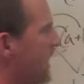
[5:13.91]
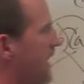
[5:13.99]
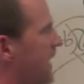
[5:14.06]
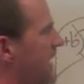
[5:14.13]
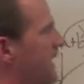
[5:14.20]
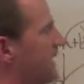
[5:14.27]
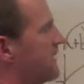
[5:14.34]

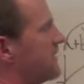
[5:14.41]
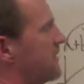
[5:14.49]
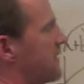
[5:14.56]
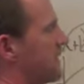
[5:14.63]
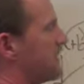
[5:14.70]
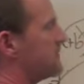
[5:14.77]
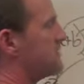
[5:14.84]
And
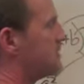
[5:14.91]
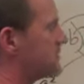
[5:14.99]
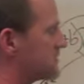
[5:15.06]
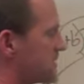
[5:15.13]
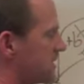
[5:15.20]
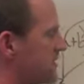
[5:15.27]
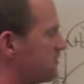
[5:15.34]

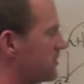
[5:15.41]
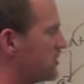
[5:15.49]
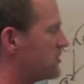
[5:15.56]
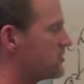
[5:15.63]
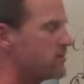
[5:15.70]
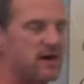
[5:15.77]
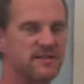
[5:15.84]
using the
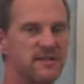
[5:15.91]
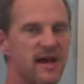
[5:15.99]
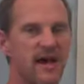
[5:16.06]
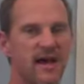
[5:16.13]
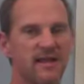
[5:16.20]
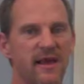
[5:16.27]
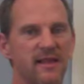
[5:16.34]
blue as a
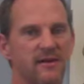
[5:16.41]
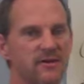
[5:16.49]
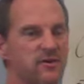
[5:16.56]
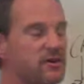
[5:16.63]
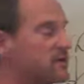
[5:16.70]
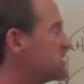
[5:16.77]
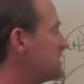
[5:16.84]
highlighter,
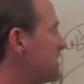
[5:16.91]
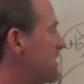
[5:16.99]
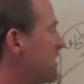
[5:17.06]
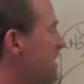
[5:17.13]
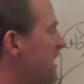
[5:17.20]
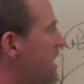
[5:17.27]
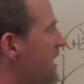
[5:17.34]
you can see